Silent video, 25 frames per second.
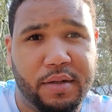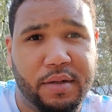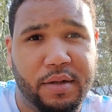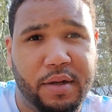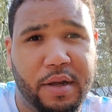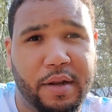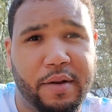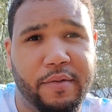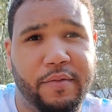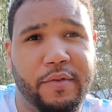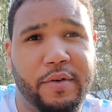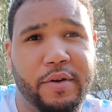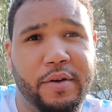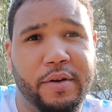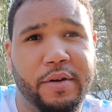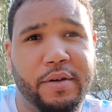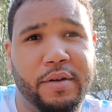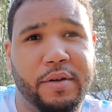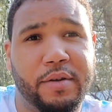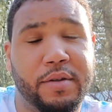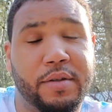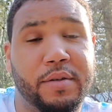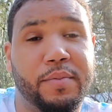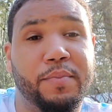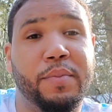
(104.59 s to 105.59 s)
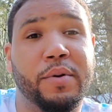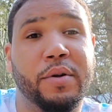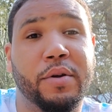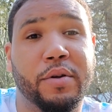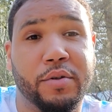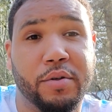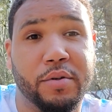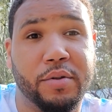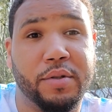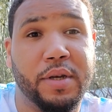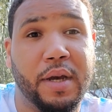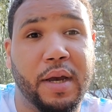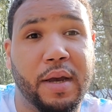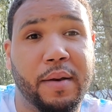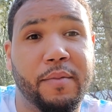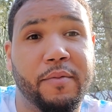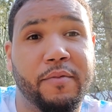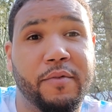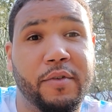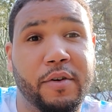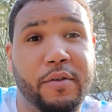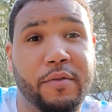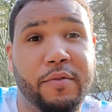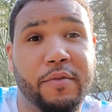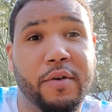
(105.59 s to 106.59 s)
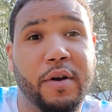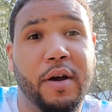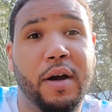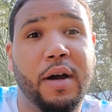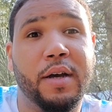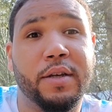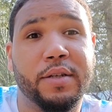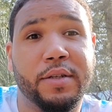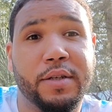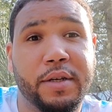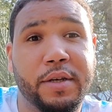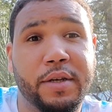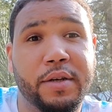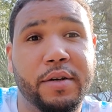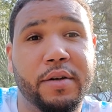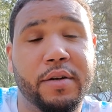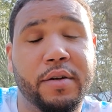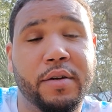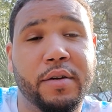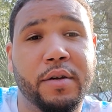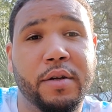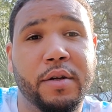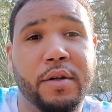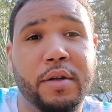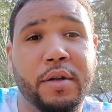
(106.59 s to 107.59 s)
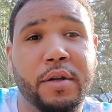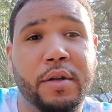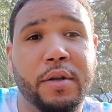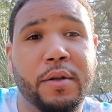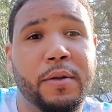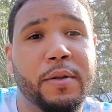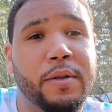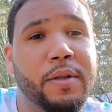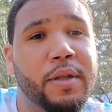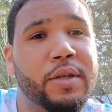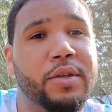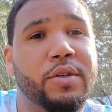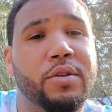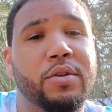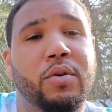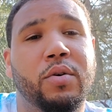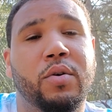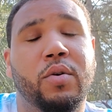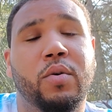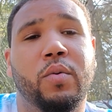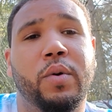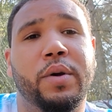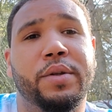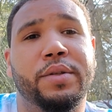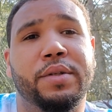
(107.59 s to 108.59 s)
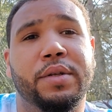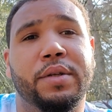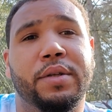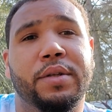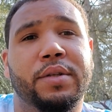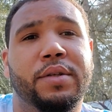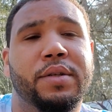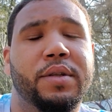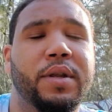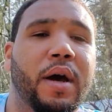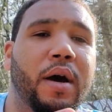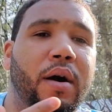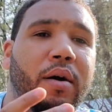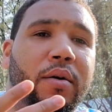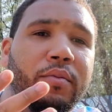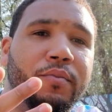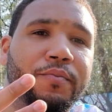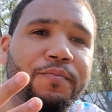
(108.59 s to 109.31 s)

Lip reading: at a very spiritual time of year for us here, that's no coincidence. Now,